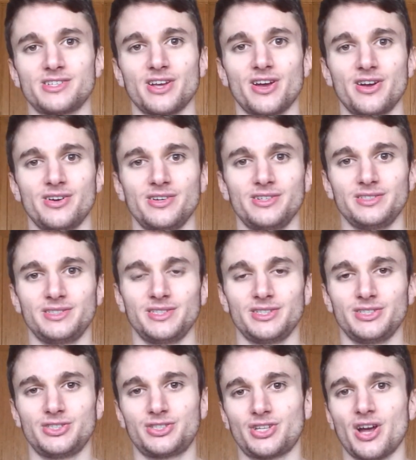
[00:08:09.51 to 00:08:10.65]
So
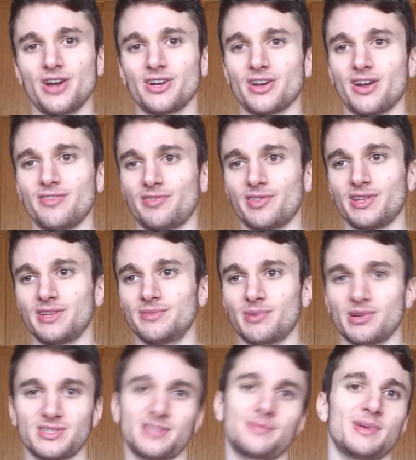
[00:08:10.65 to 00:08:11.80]
don't go for the
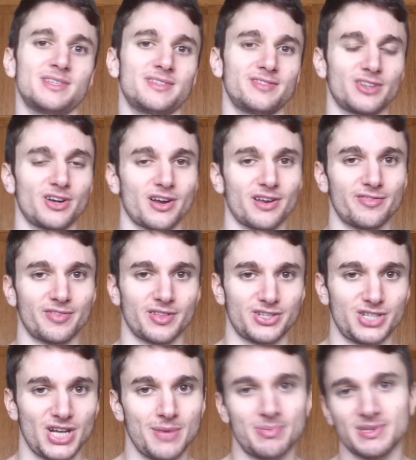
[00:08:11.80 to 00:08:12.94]
most expensive and don't go for the
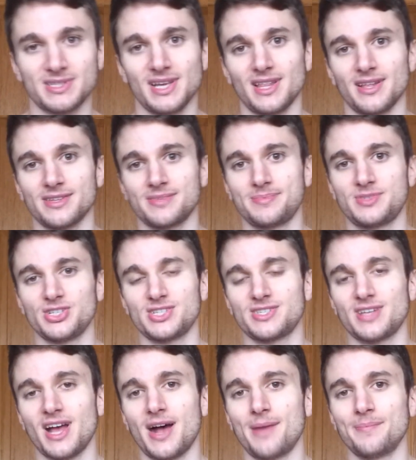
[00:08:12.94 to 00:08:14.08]
cheapest either. Just,